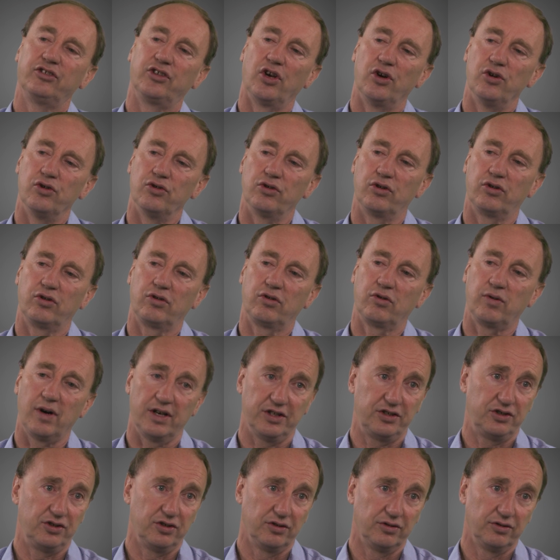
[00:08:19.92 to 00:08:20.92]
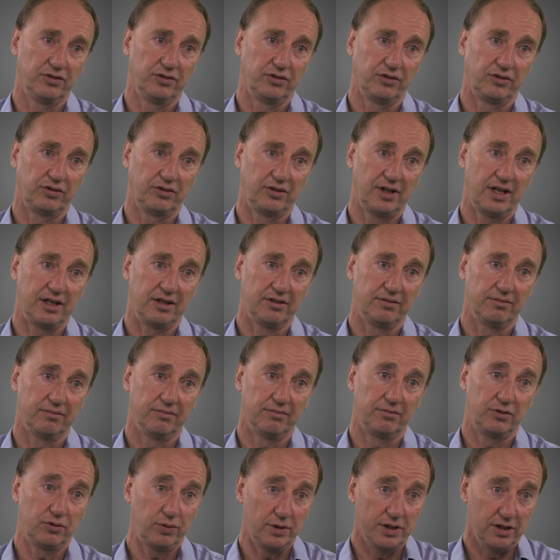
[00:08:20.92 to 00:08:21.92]
So questions, they
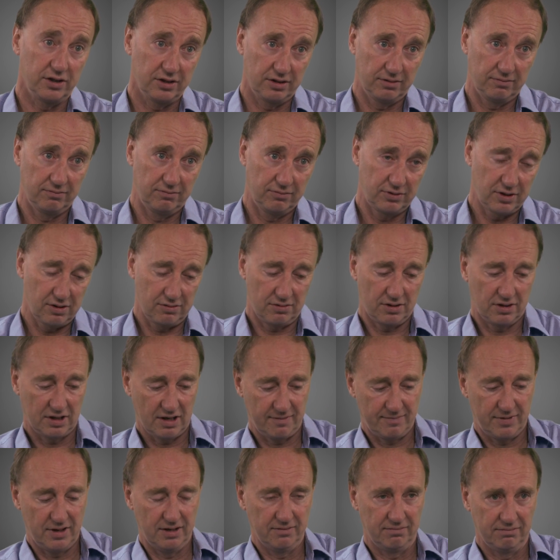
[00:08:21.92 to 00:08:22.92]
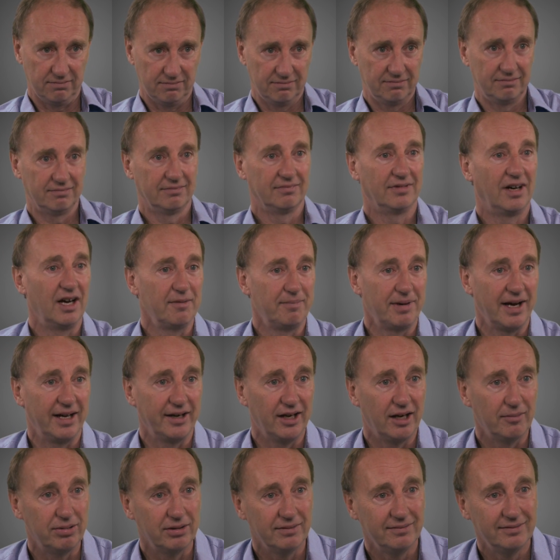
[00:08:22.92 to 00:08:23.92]
can tweet. So I'm going to have my
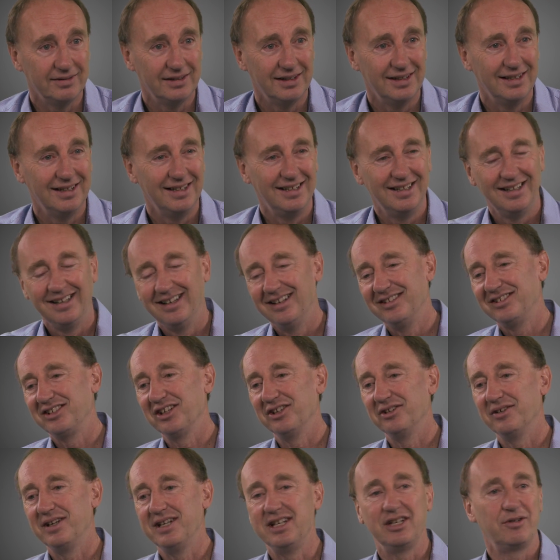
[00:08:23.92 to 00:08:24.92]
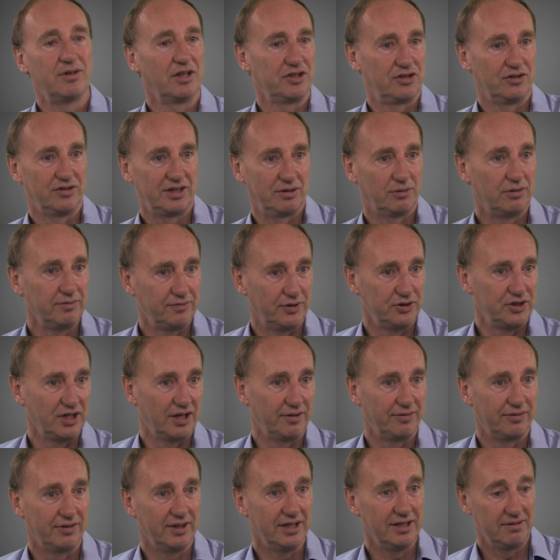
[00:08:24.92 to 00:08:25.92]
iPad up. So any questions they want for
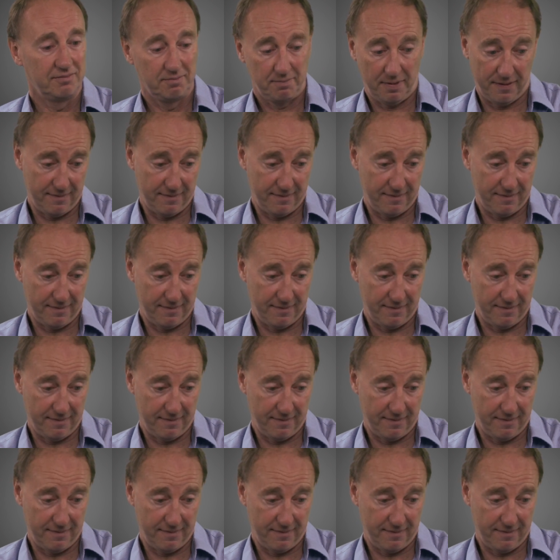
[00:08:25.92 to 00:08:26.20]
Geoffrey,